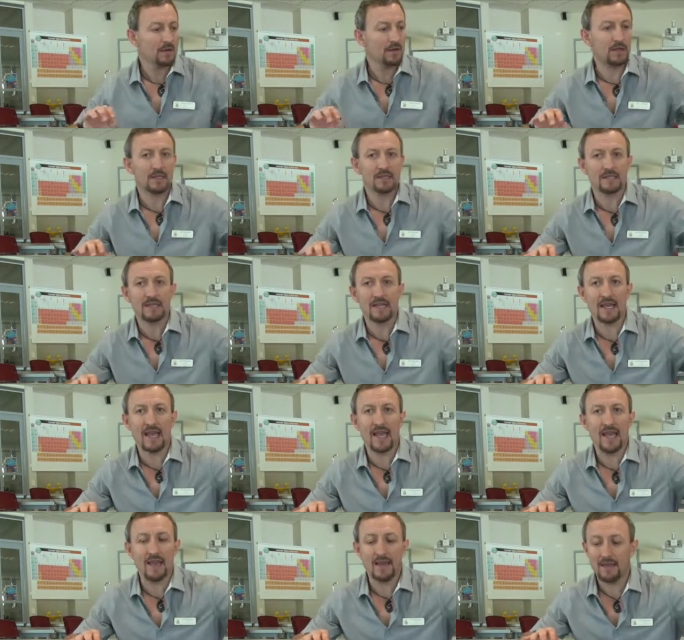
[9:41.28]
you can see
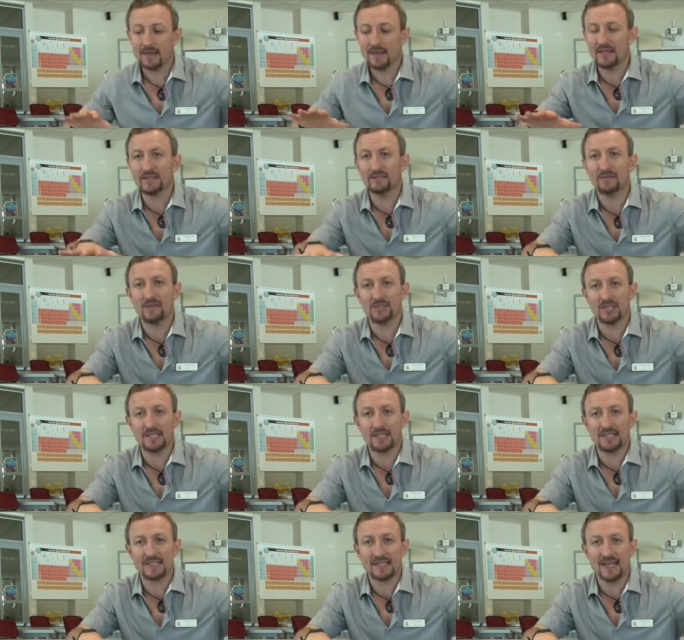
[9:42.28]
here, this
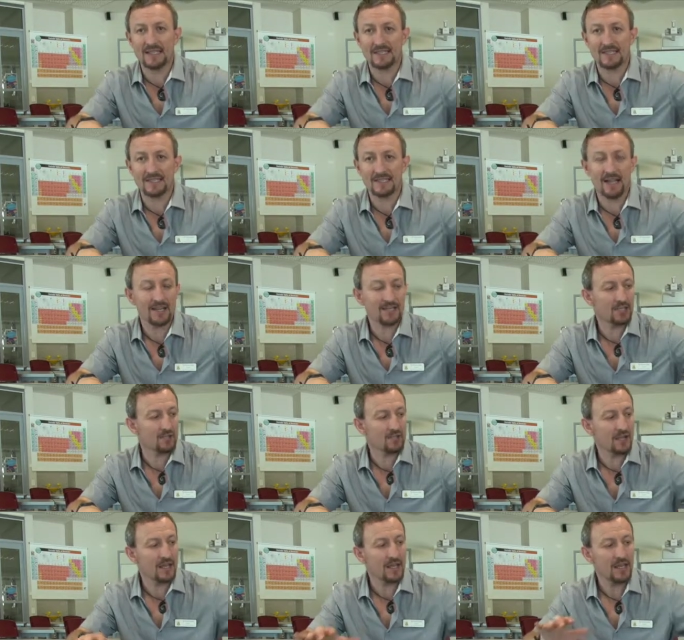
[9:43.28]
virtually stays
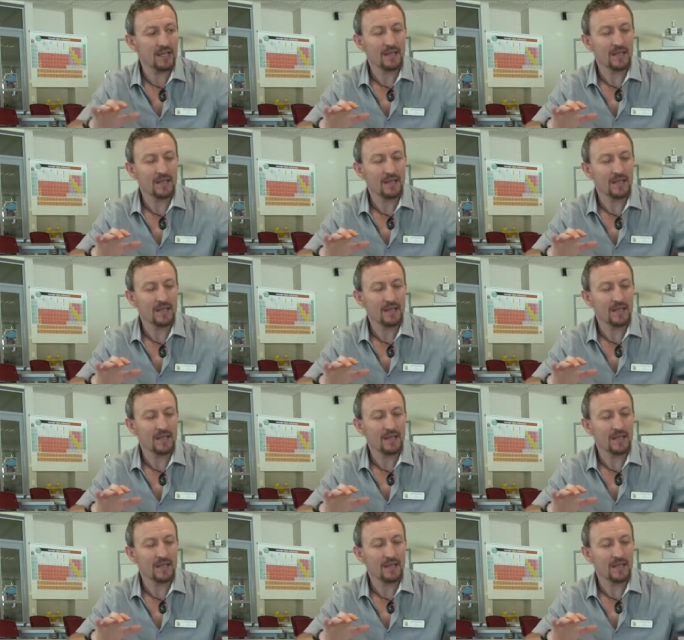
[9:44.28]
stationary.